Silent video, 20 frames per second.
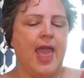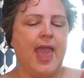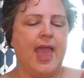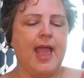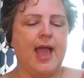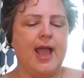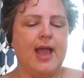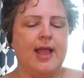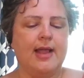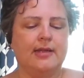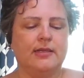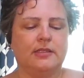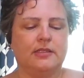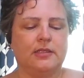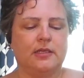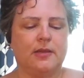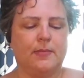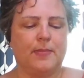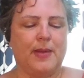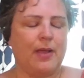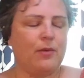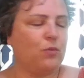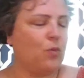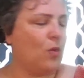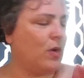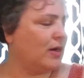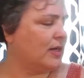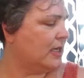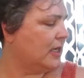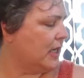And but I
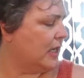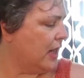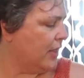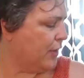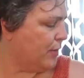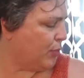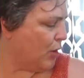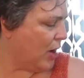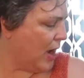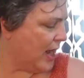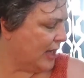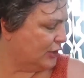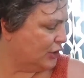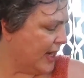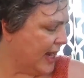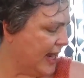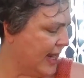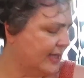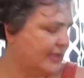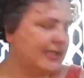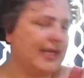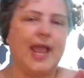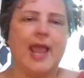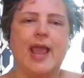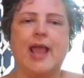wanted another project,